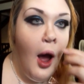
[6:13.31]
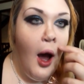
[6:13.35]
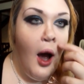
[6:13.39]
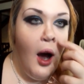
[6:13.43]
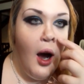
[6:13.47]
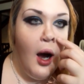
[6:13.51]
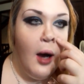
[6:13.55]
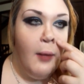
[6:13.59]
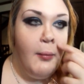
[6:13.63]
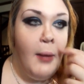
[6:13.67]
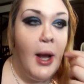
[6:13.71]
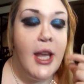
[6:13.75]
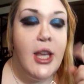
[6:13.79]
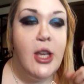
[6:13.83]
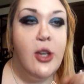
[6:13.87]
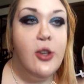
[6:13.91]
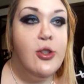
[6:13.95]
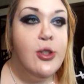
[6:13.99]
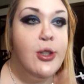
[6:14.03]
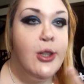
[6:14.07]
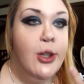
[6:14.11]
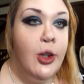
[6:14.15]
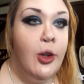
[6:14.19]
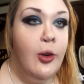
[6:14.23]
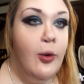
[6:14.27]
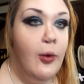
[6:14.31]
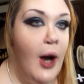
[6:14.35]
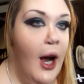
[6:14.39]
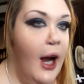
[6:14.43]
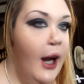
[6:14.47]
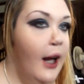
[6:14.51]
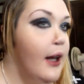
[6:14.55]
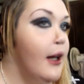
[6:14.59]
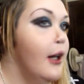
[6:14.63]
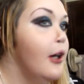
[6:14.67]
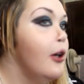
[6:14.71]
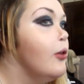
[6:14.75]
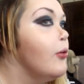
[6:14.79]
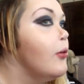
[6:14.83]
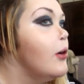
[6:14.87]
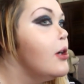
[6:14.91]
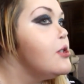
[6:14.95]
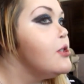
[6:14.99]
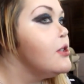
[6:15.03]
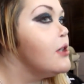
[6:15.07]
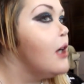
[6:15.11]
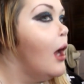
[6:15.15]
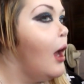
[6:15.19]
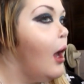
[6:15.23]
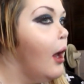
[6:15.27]
Um, I used a new highlighter,
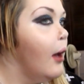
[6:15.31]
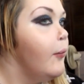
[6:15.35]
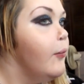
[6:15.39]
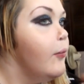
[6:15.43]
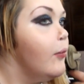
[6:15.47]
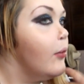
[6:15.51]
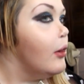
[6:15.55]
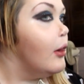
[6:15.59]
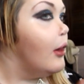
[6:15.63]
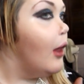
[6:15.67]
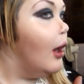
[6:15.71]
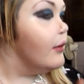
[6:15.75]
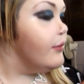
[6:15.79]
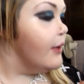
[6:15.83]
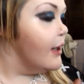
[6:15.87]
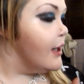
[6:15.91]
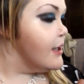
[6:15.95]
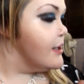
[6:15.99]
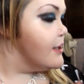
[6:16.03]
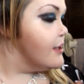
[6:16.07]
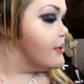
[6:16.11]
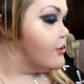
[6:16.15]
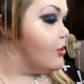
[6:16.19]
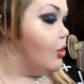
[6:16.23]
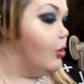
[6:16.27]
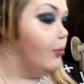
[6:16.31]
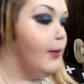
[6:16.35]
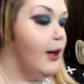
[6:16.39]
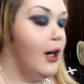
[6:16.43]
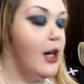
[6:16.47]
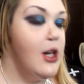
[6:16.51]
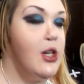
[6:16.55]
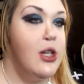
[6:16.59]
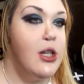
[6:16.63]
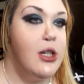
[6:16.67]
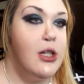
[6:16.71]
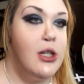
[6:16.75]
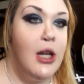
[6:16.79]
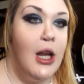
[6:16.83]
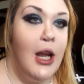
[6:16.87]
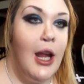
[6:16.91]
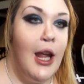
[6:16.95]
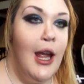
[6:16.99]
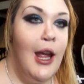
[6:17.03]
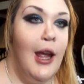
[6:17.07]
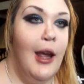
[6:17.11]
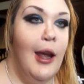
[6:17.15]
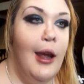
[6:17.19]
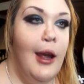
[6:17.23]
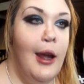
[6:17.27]
which I'm loving so much.
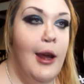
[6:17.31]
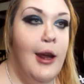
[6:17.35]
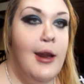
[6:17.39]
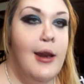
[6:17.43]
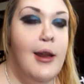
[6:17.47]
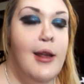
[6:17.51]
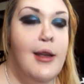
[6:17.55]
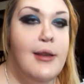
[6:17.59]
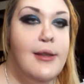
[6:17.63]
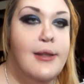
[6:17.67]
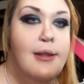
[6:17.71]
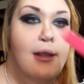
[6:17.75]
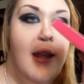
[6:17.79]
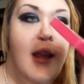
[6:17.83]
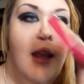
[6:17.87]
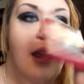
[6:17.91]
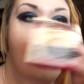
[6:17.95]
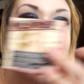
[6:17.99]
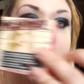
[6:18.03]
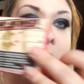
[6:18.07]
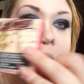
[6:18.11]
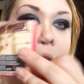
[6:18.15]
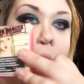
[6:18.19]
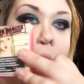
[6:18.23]
It is the